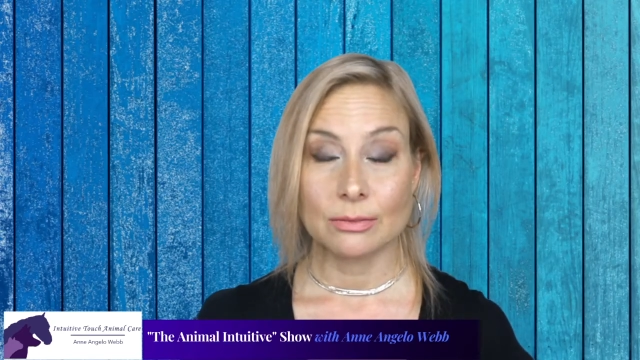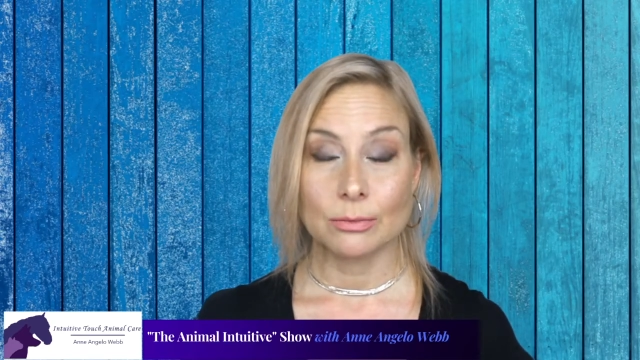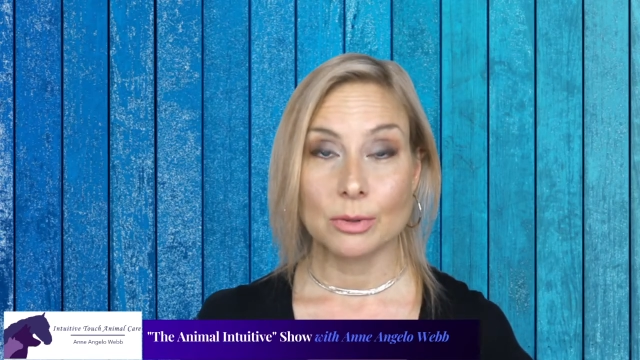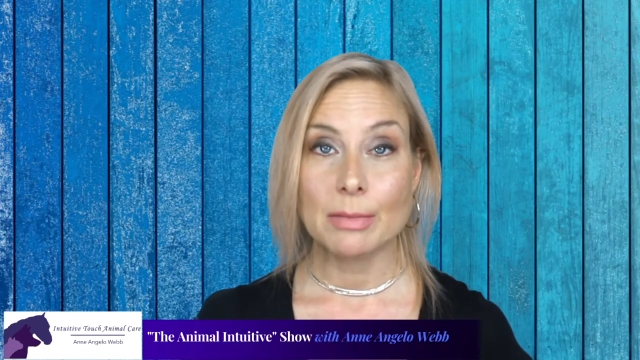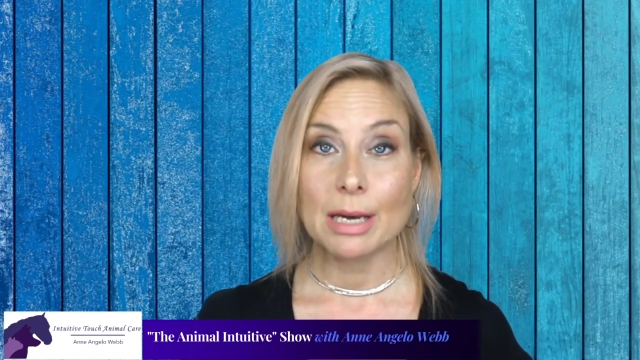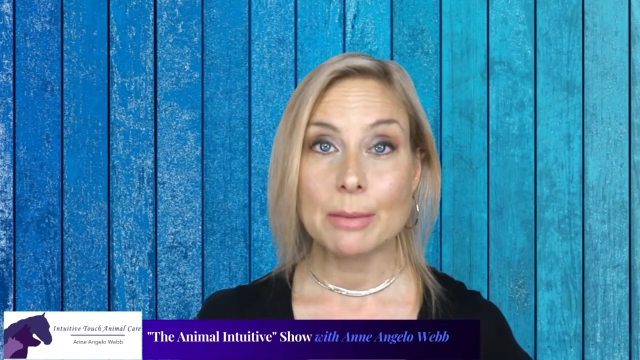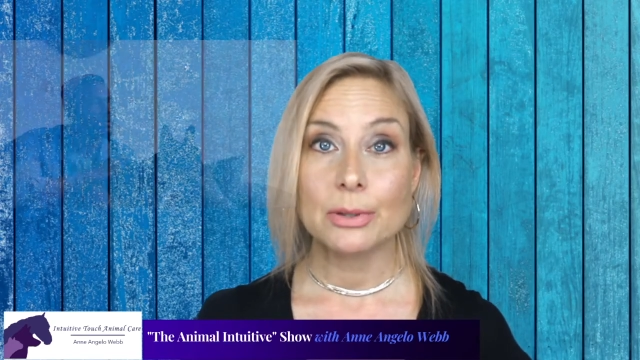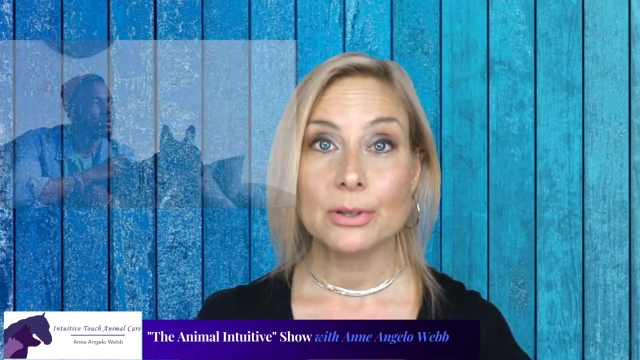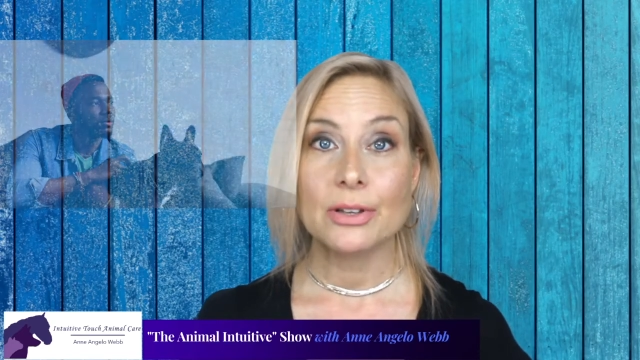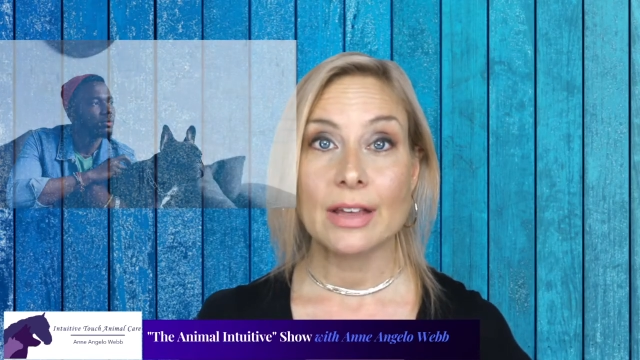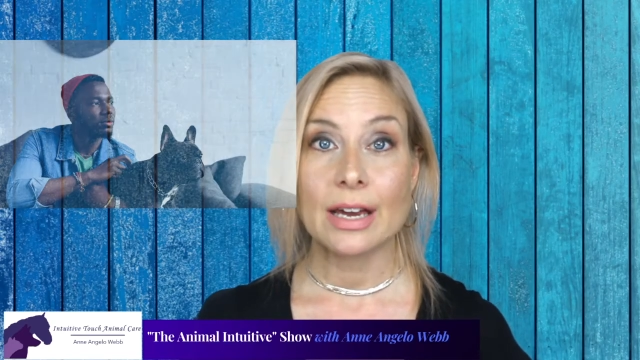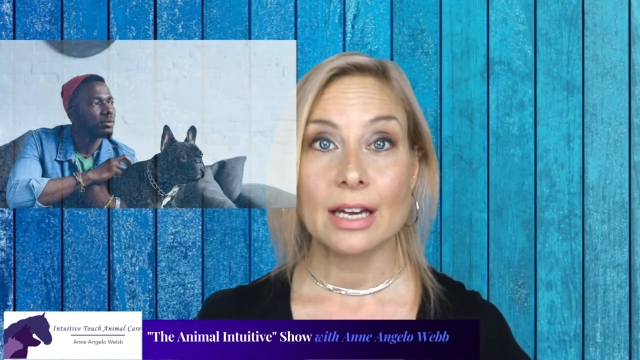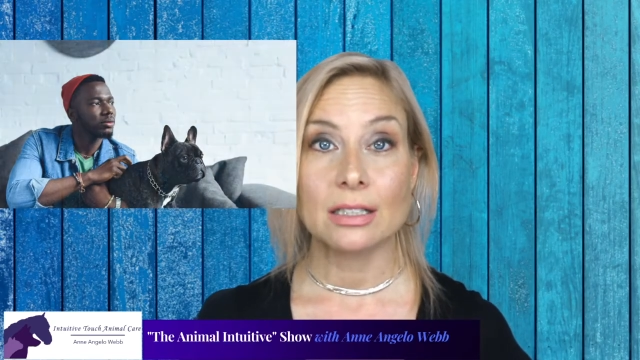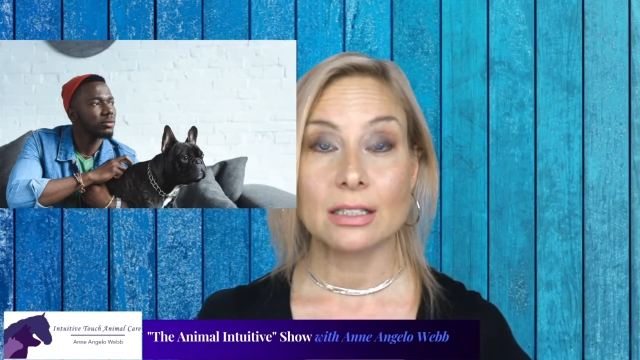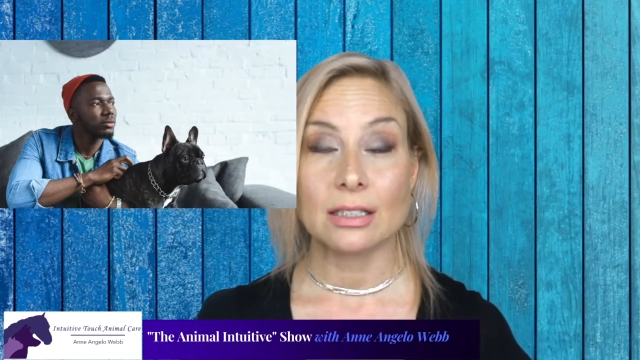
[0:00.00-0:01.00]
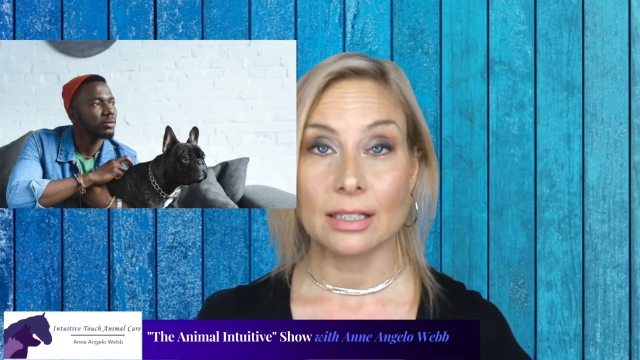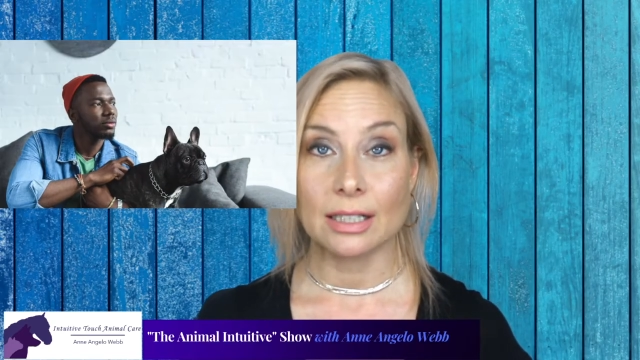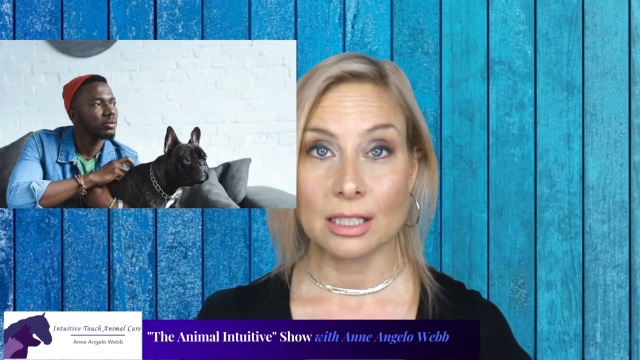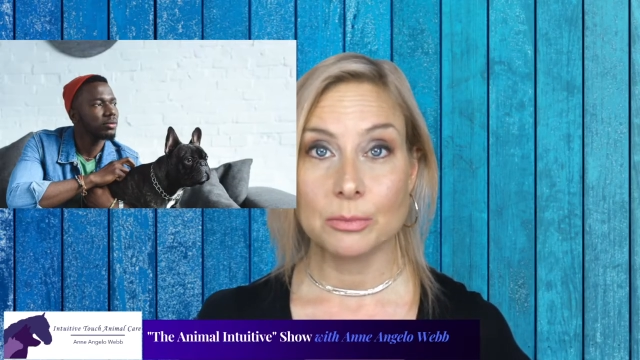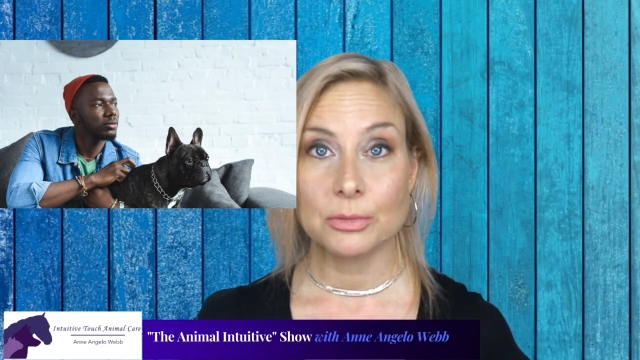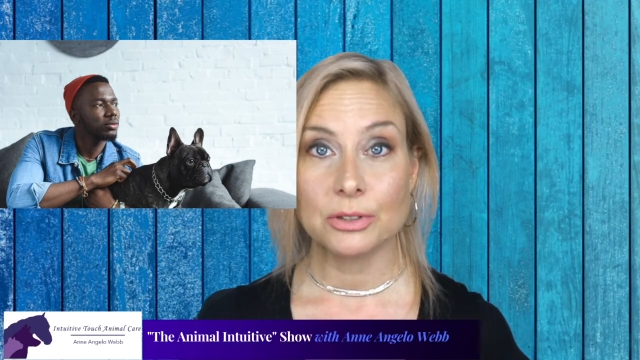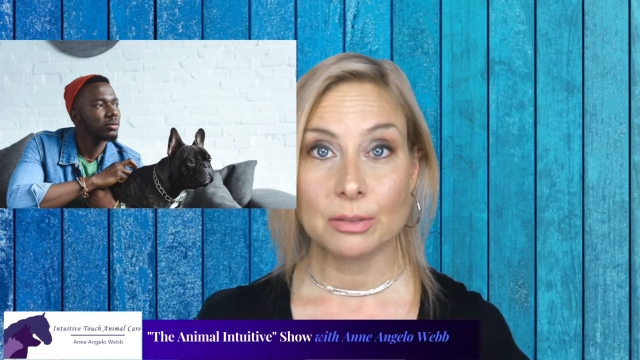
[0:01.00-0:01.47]
Remember that an
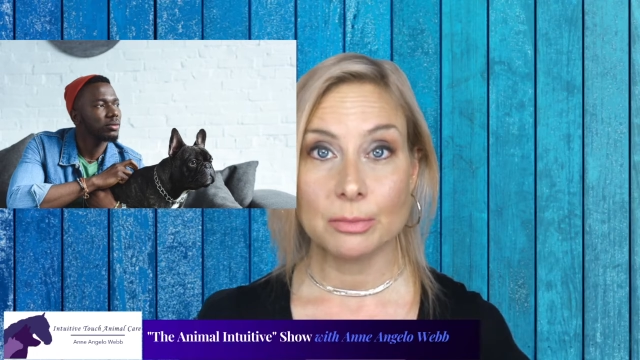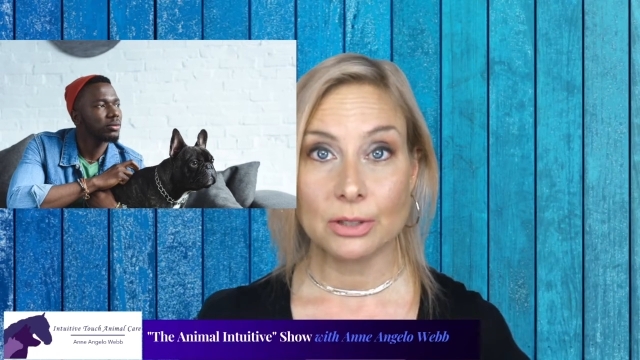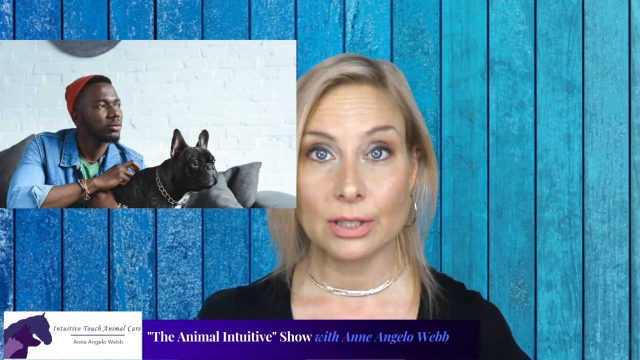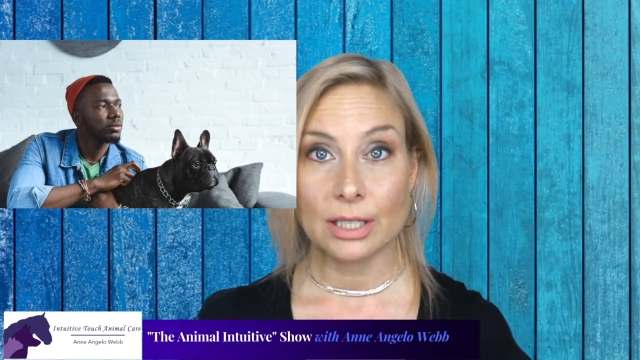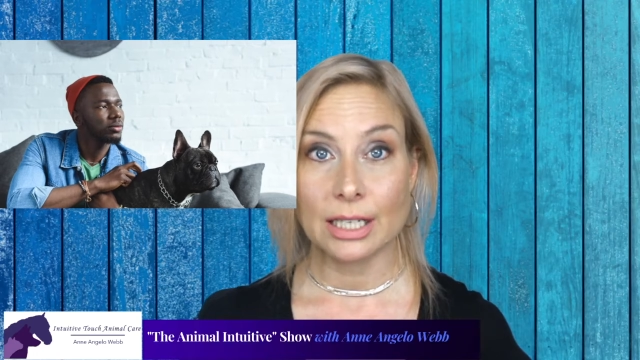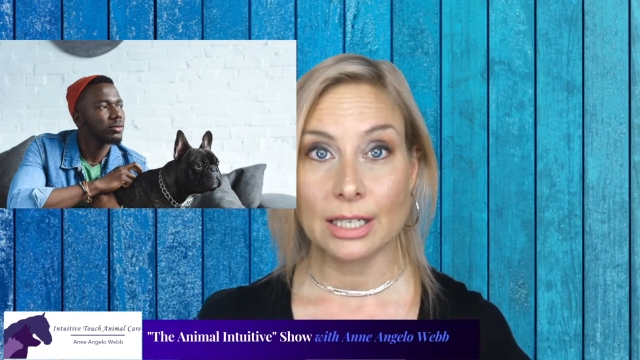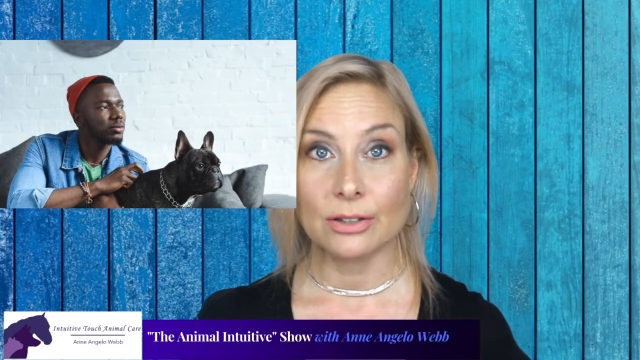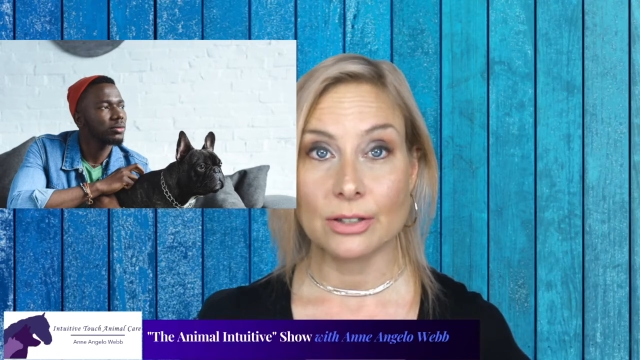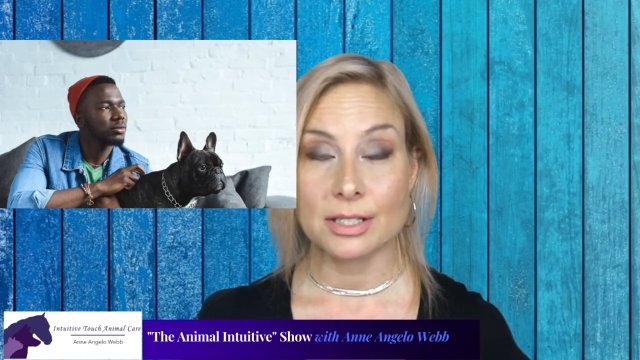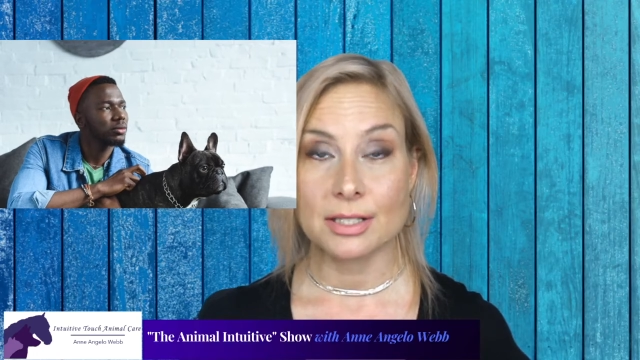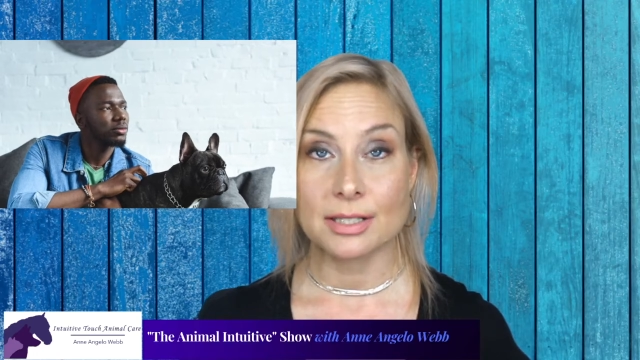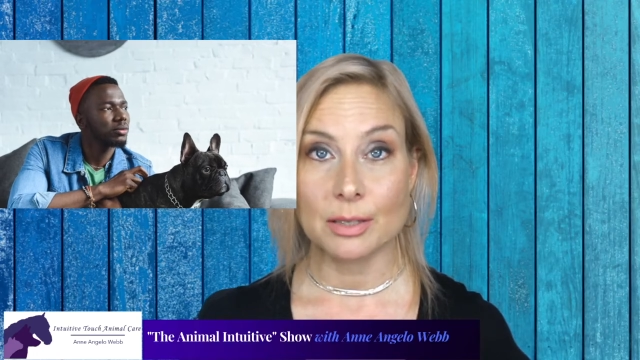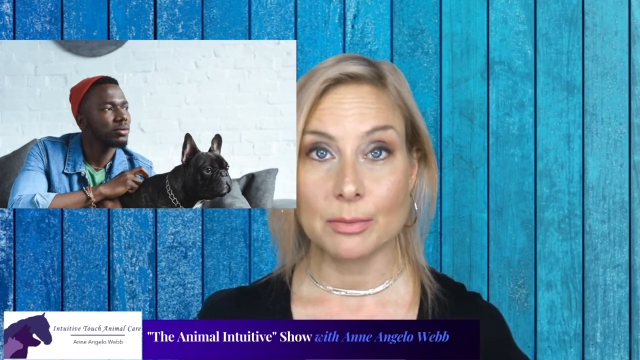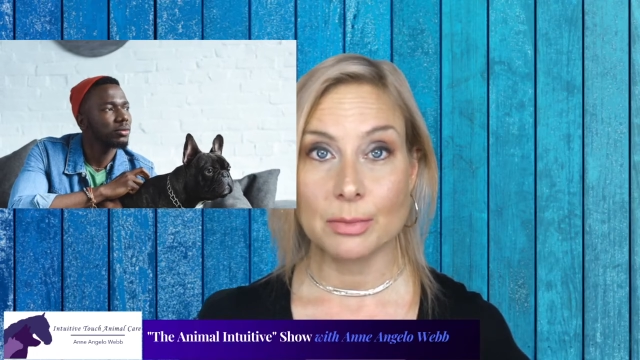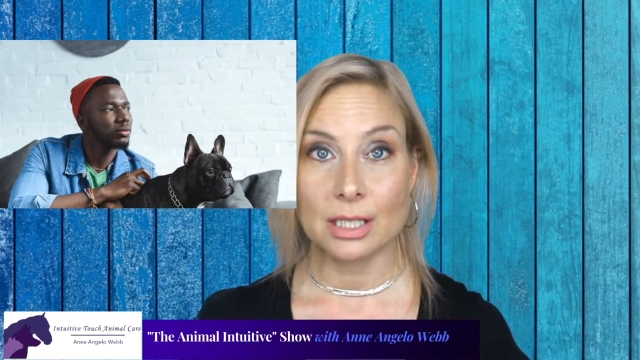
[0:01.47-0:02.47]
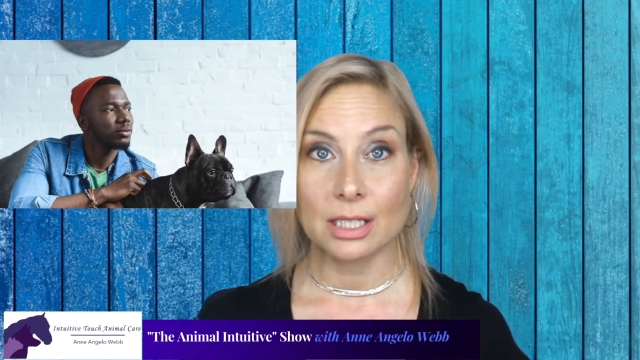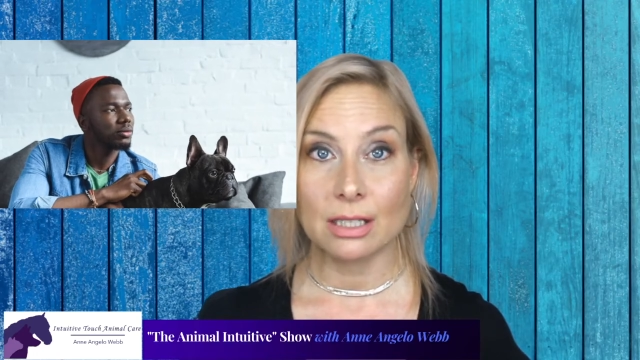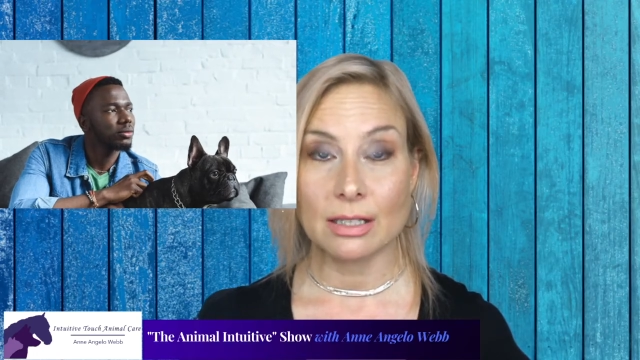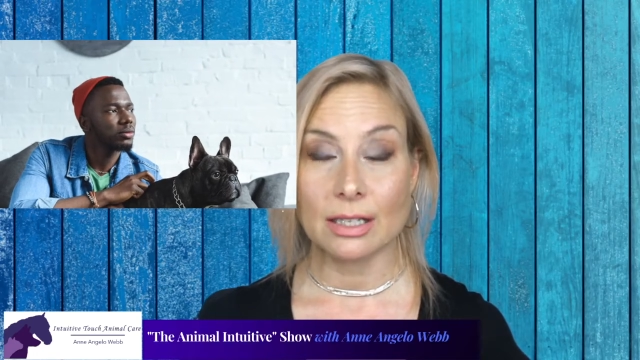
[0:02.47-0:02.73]
animal communicator is somebody